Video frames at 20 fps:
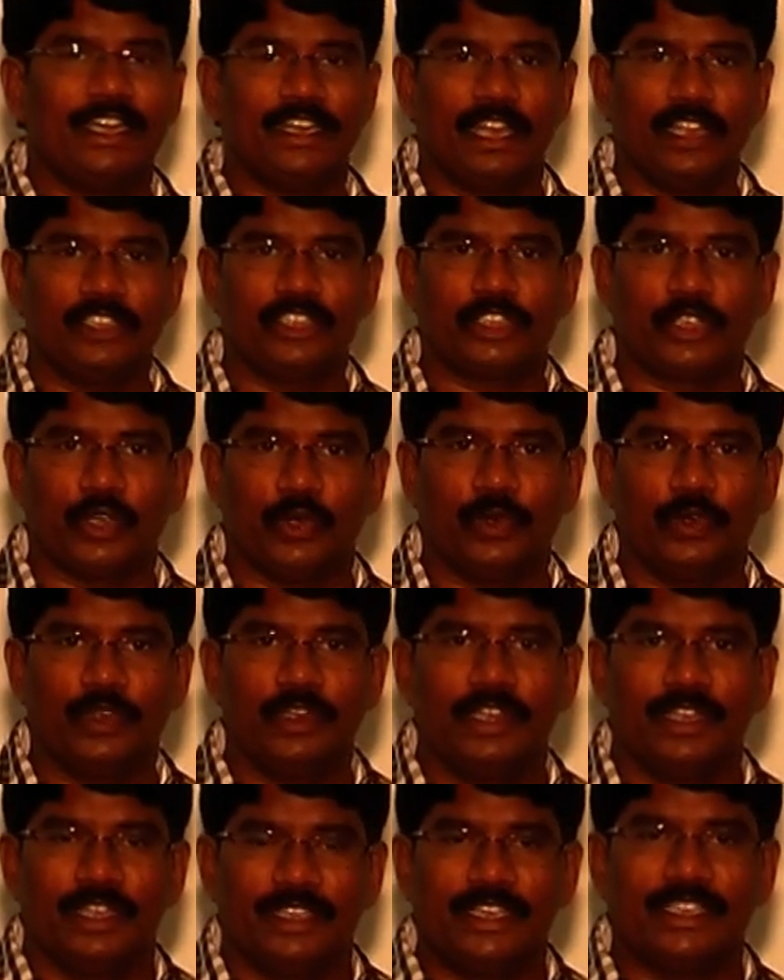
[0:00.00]
it turns
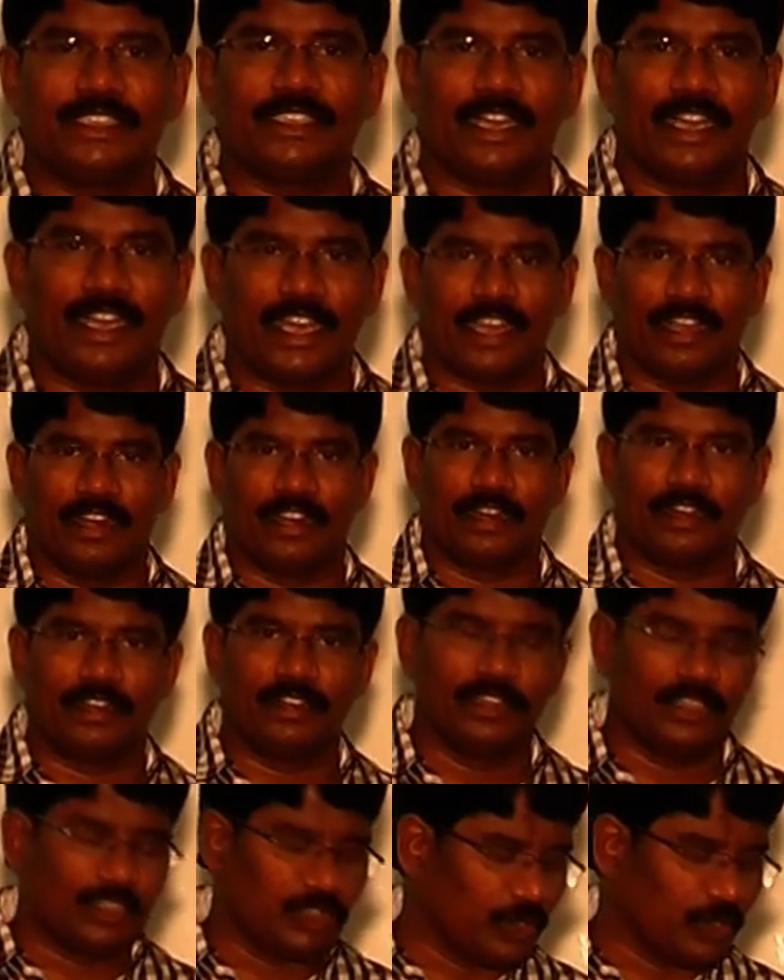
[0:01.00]
to this red color.